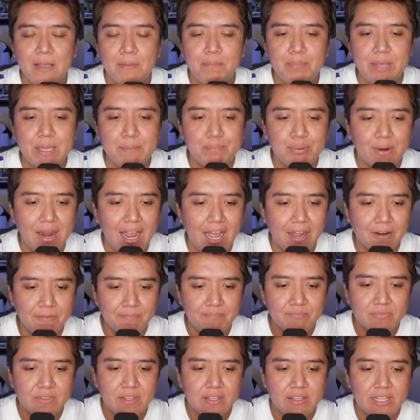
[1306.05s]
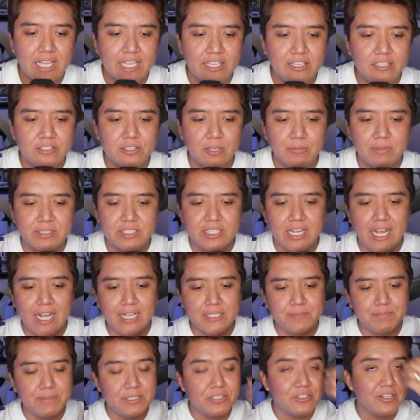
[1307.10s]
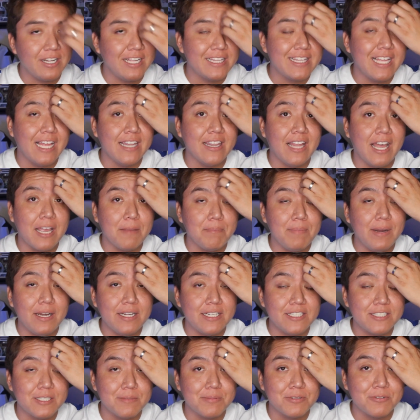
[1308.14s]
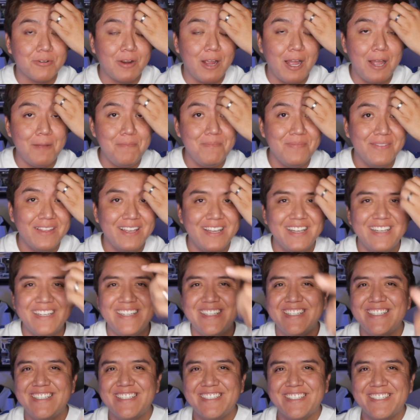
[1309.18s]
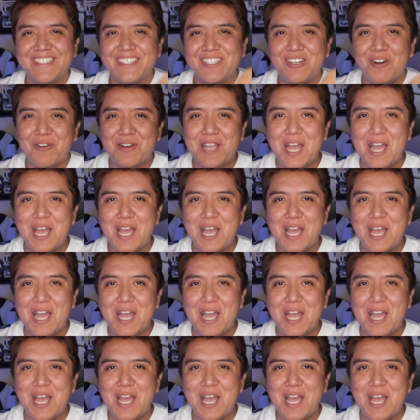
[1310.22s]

Be proud. Thank you so much, guys. Be sure to hit that like button and subscribe. Go